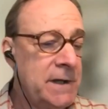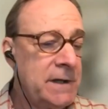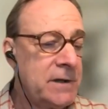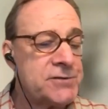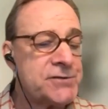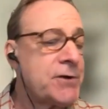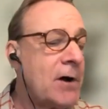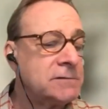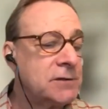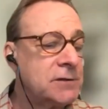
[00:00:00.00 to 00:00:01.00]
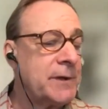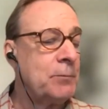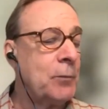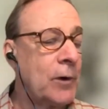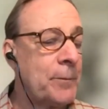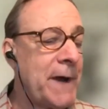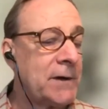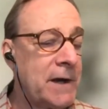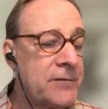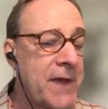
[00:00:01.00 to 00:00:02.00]
Can you just talk a little bit more
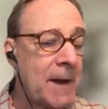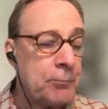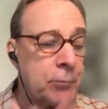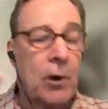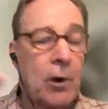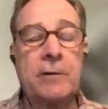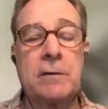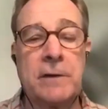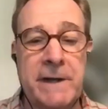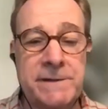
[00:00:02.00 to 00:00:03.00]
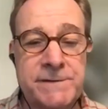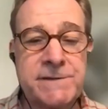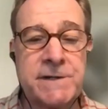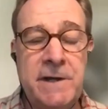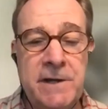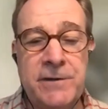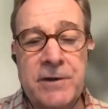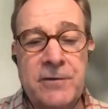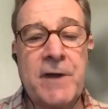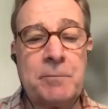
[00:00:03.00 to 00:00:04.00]
about kind of that broader lens in the
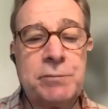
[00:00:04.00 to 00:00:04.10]
event